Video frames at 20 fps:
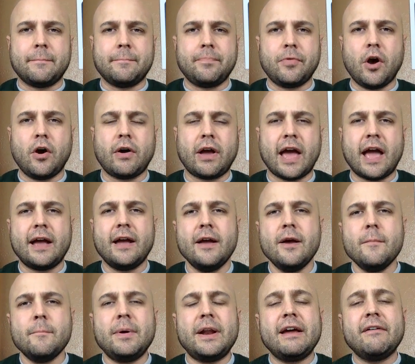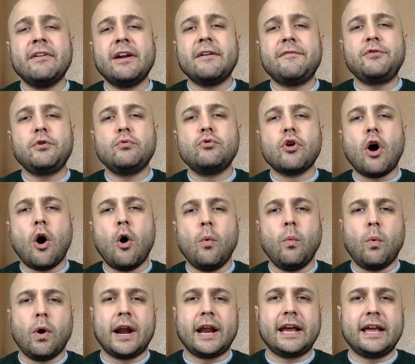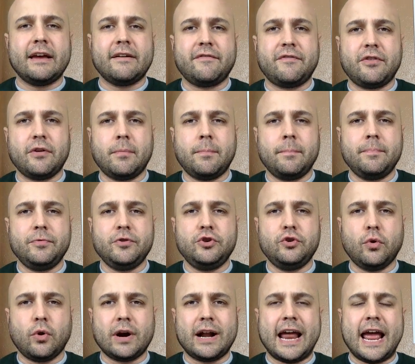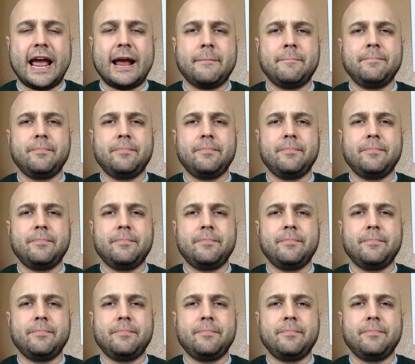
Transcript: Okay, but even if you don't want to give them your name,